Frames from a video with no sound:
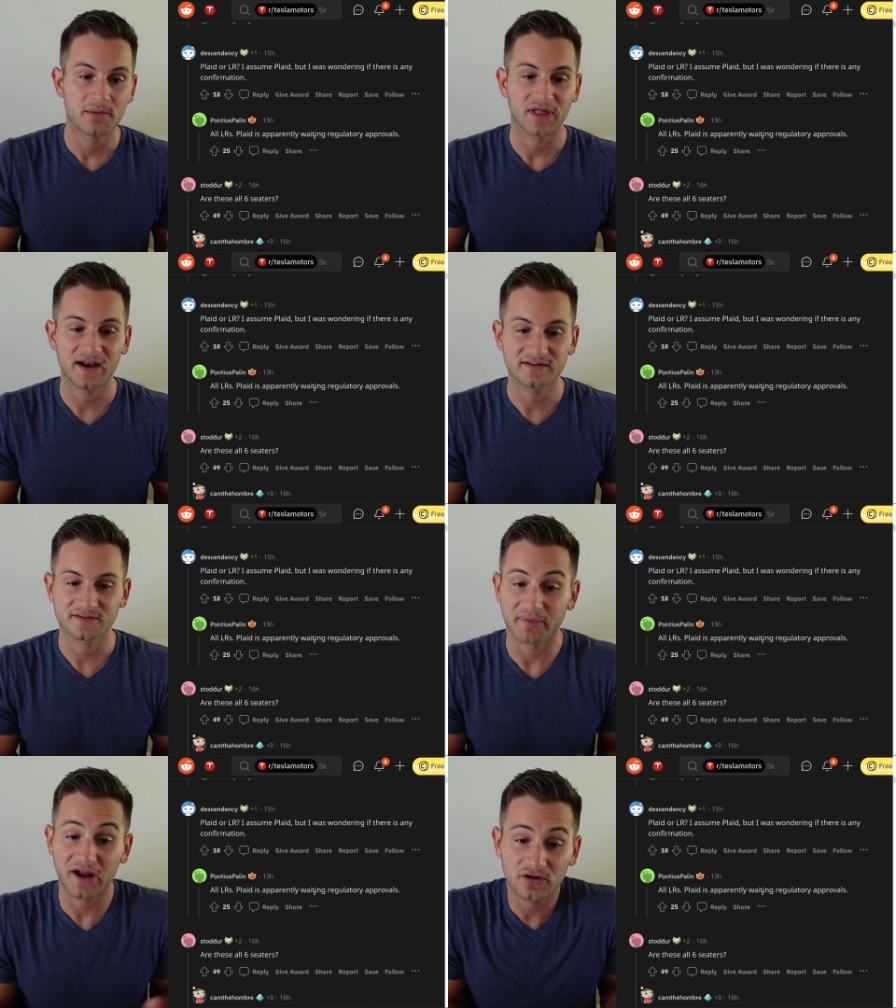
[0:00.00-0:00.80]
Plaid is
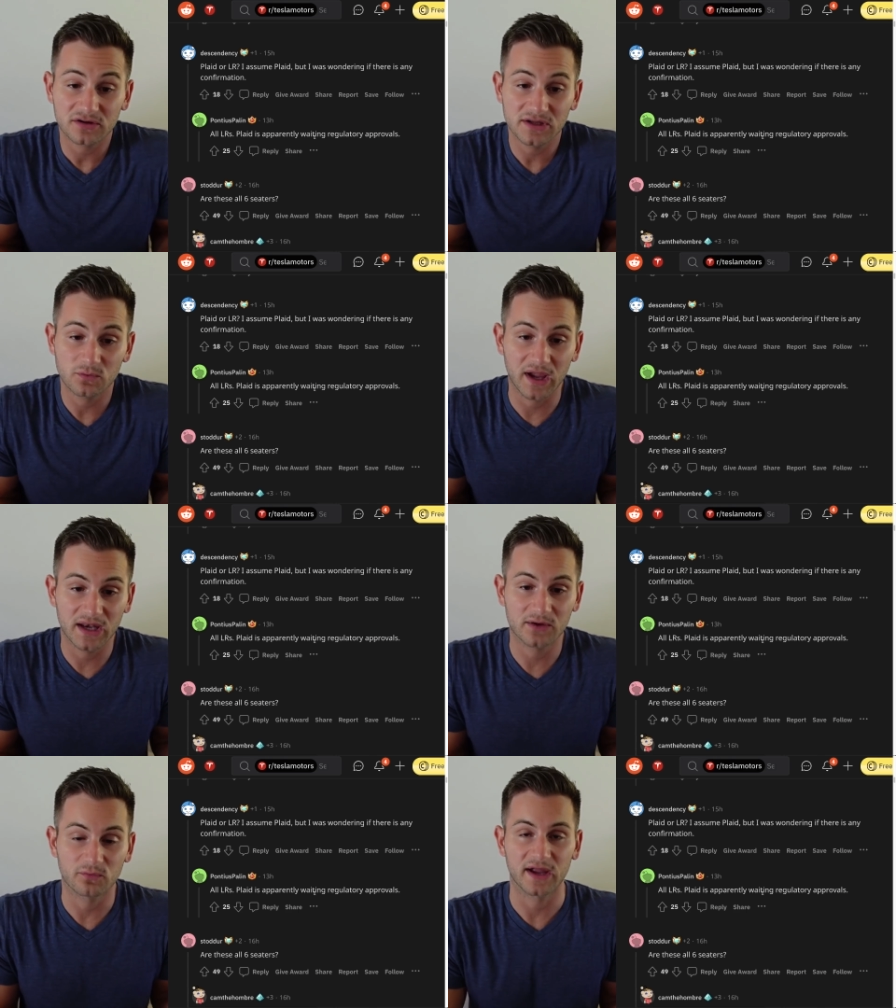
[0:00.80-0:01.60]
apparently
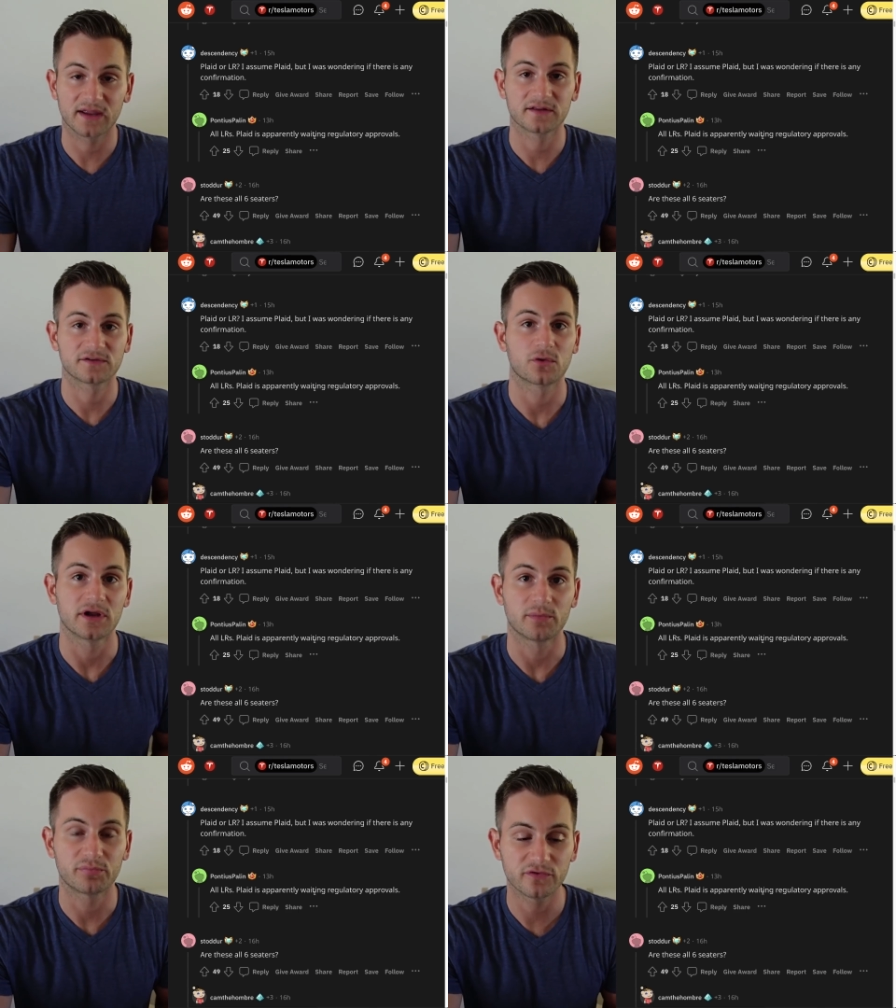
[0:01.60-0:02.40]
waiting
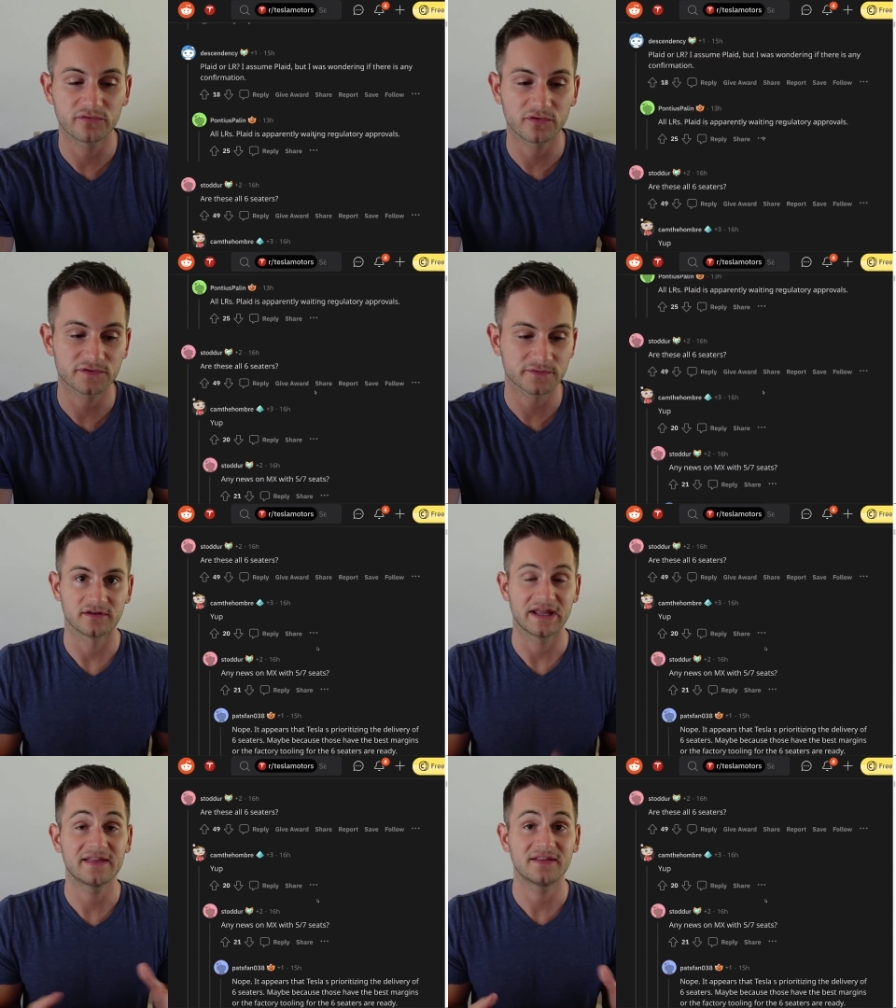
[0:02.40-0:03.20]
regulatory approvals,
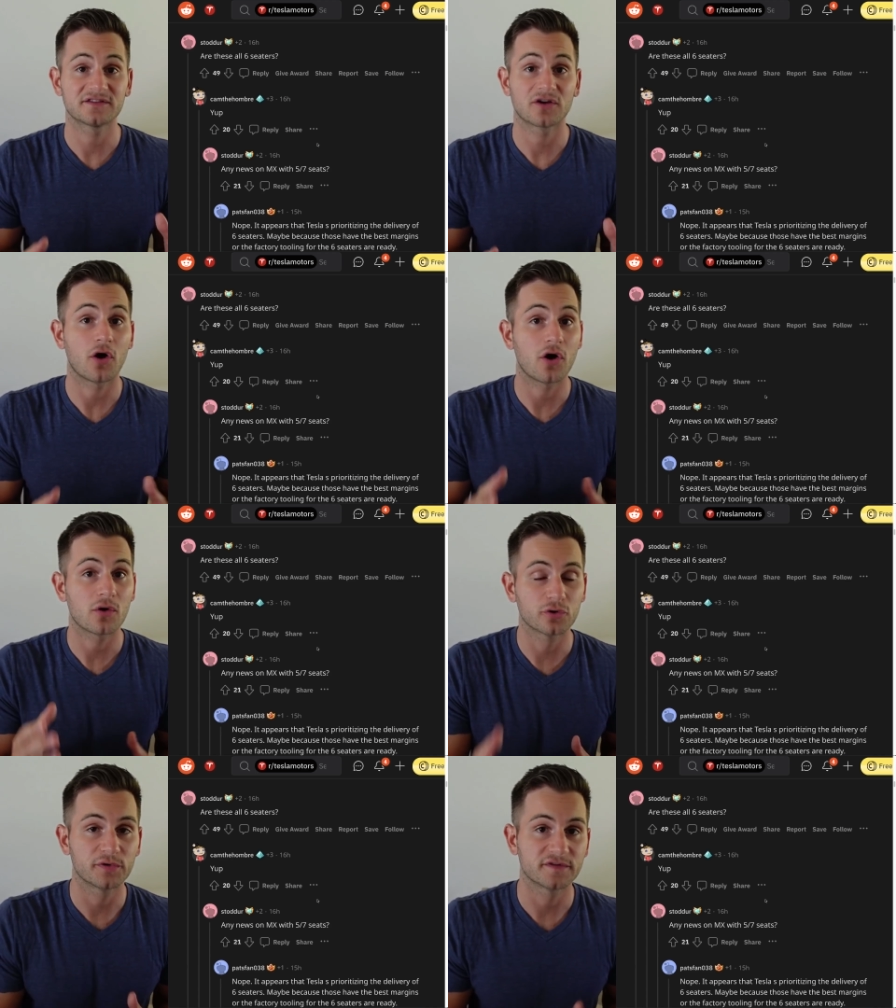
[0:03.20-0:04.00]
and these are all
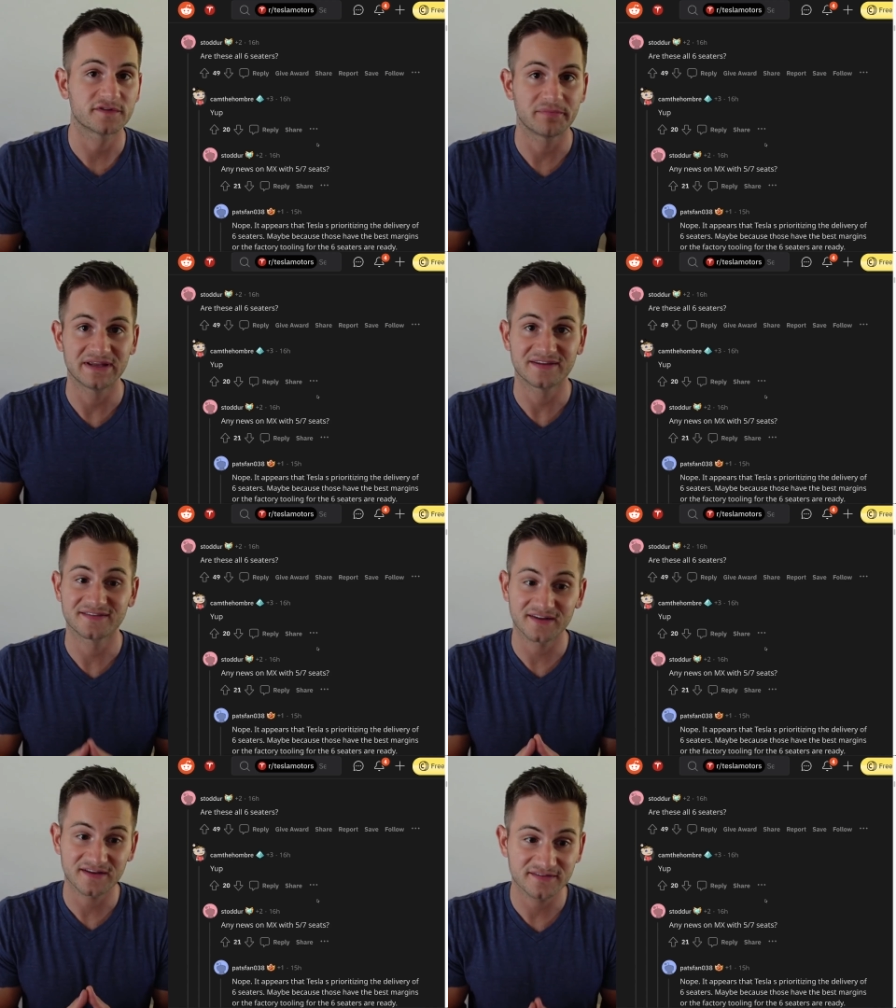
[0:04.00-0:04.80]
rumored to be
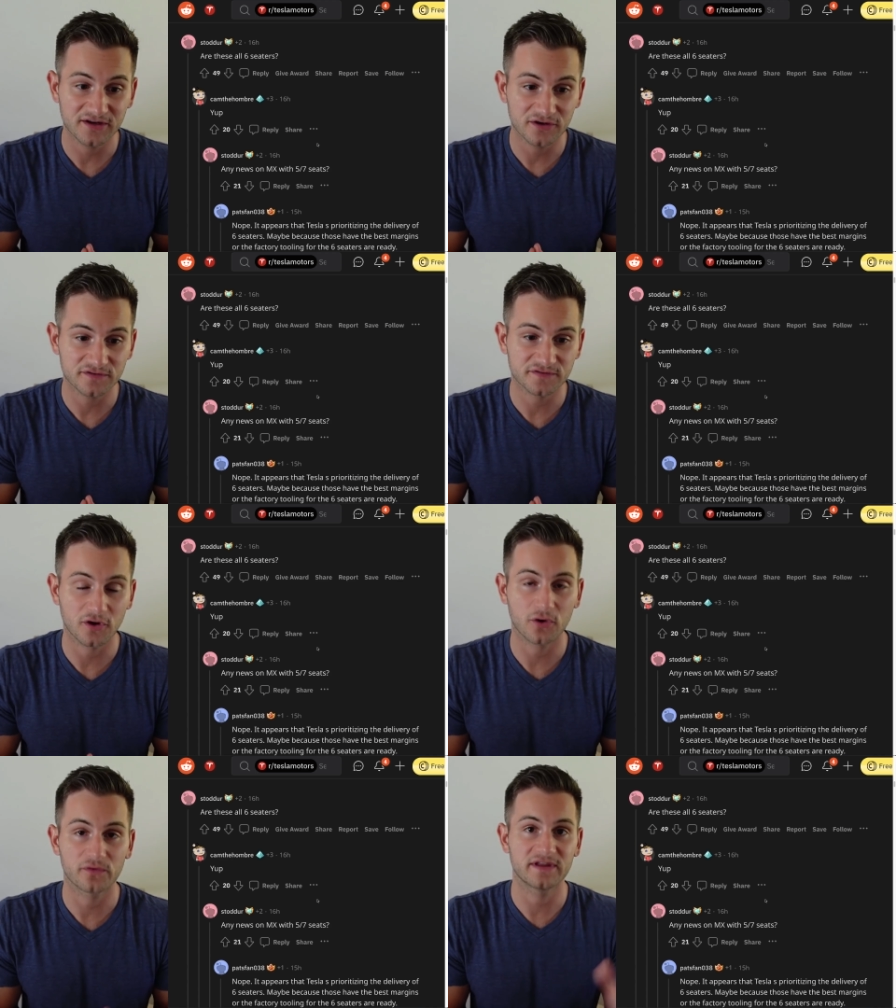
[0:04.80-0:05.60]
six-seaters,
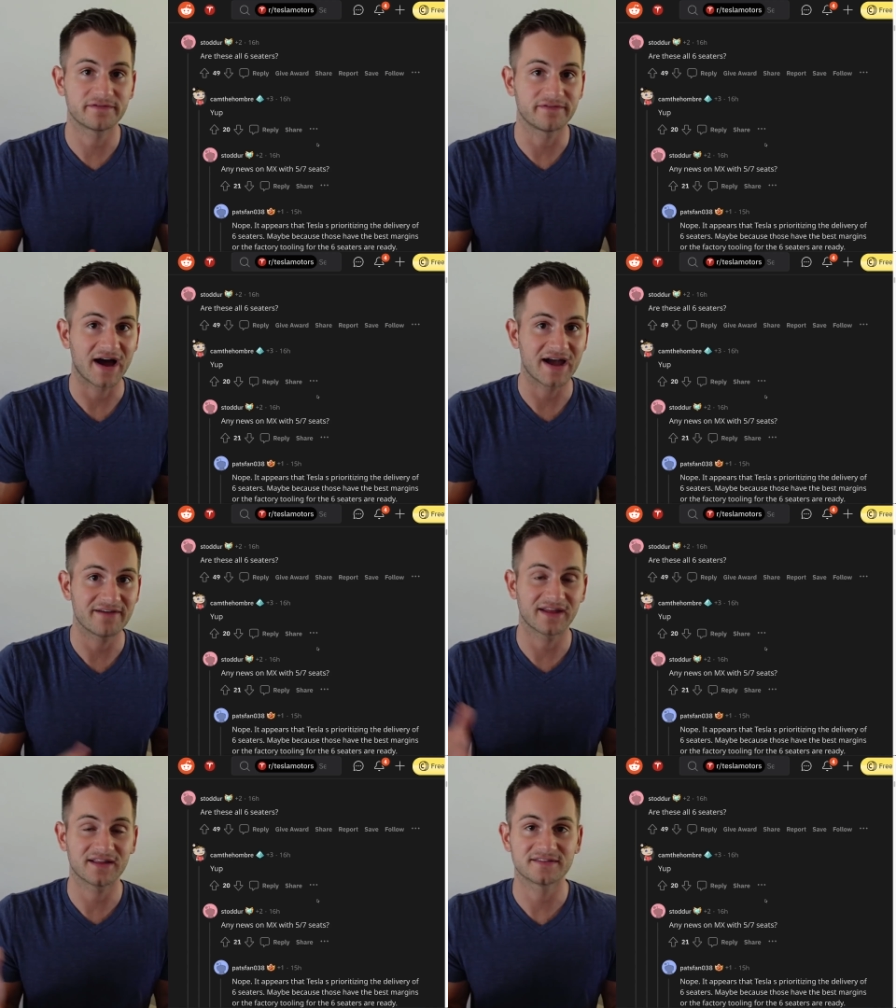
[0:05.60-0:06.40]
so the five
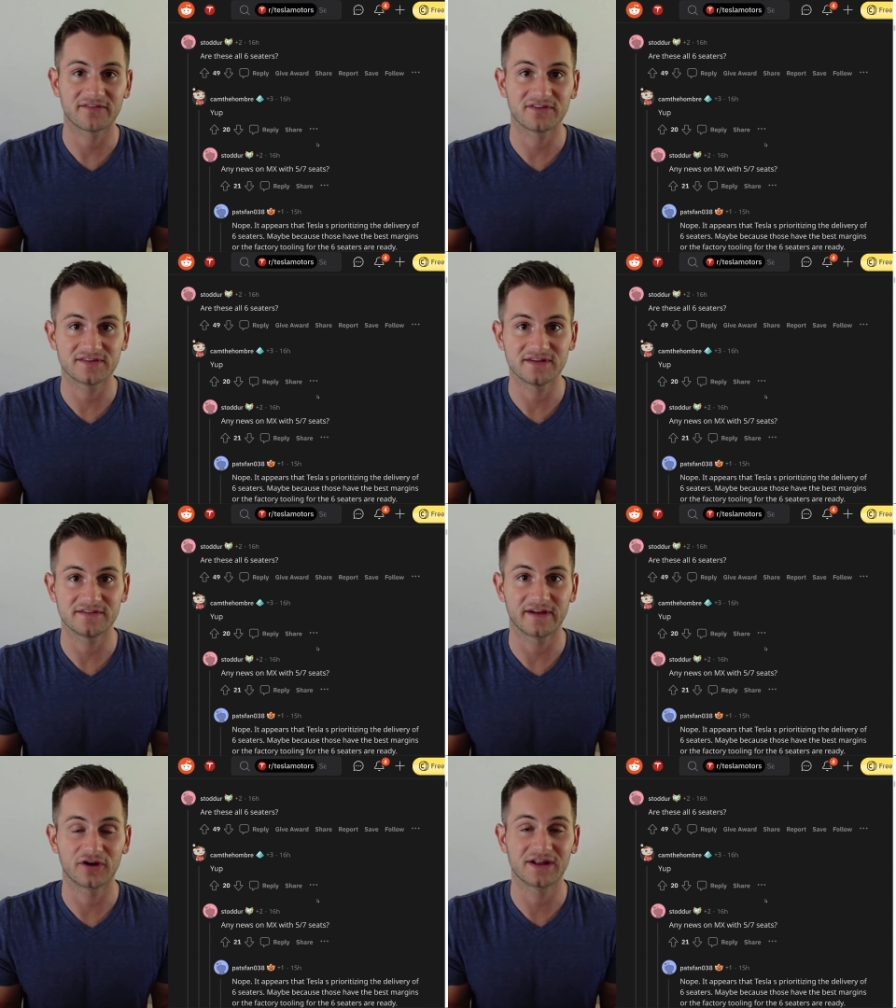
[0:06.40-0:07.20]
and seven-seat
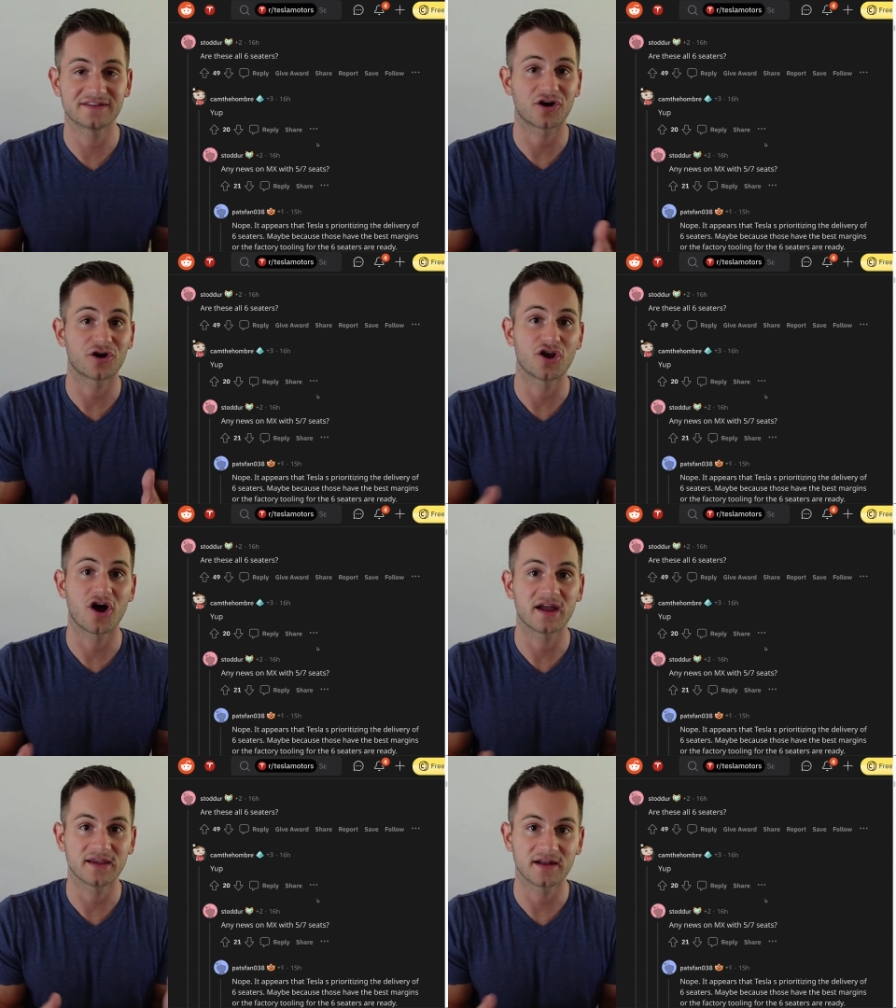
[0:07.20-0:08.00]
variants are
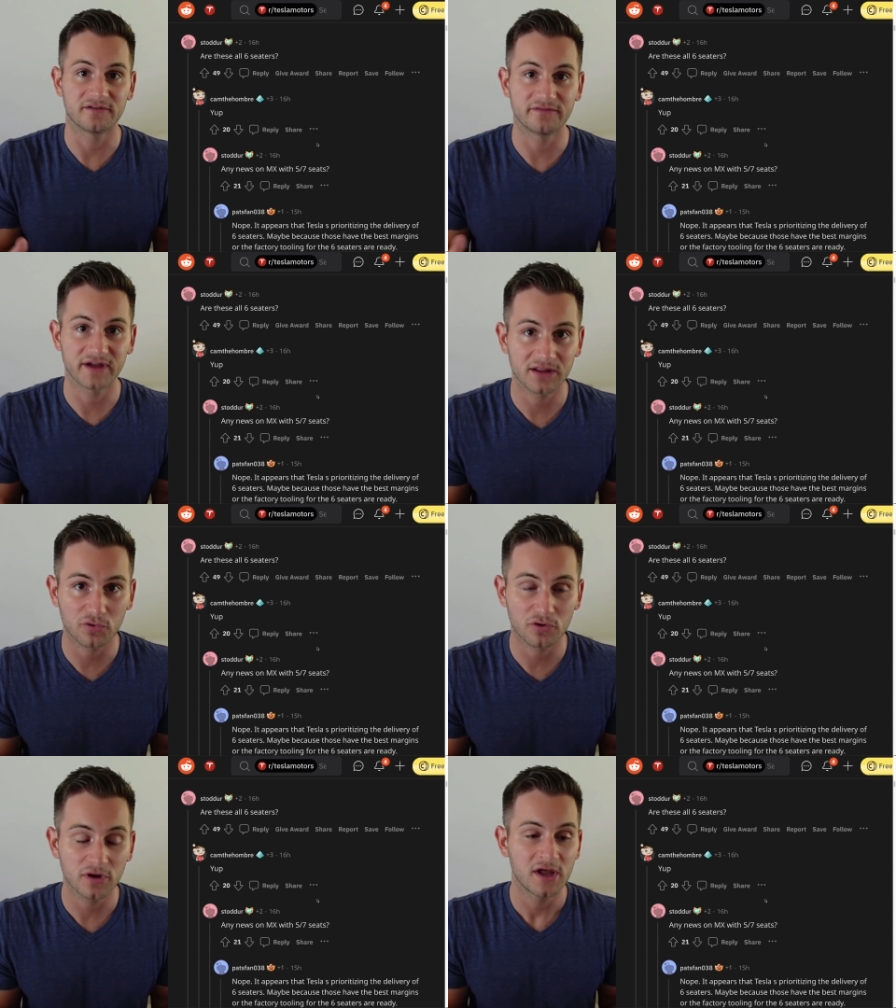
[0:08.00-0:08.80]
not yet
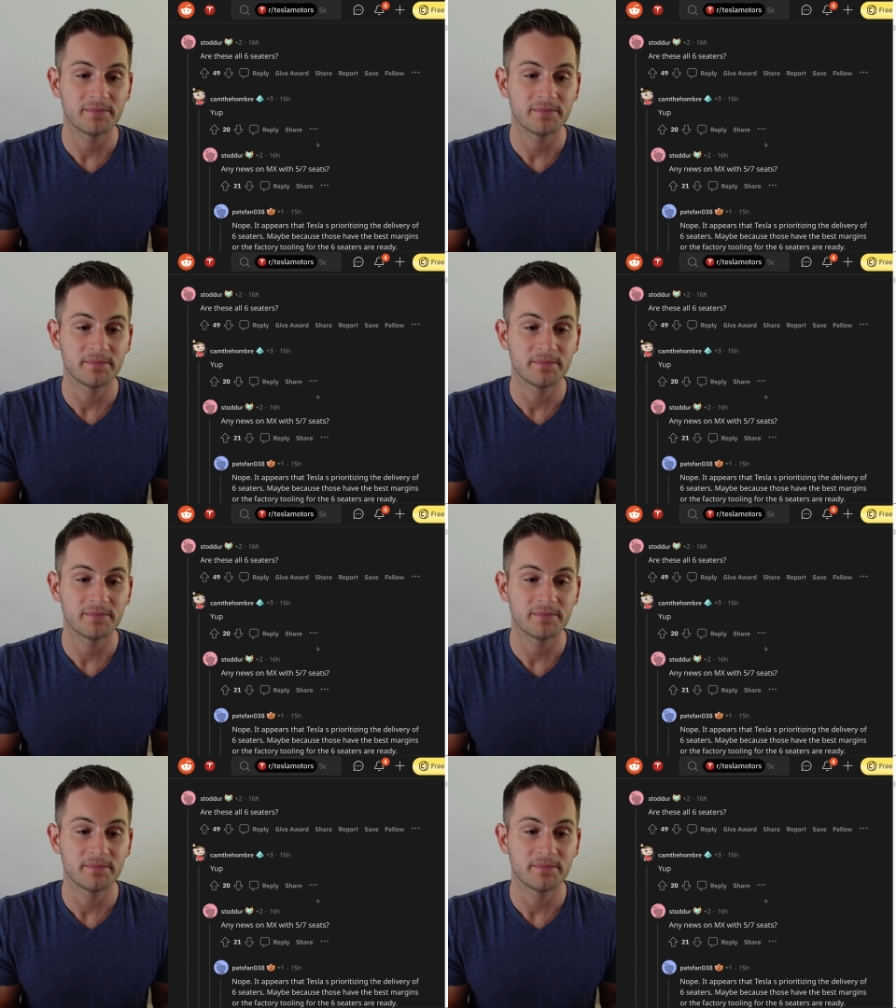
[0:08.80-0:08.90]
available.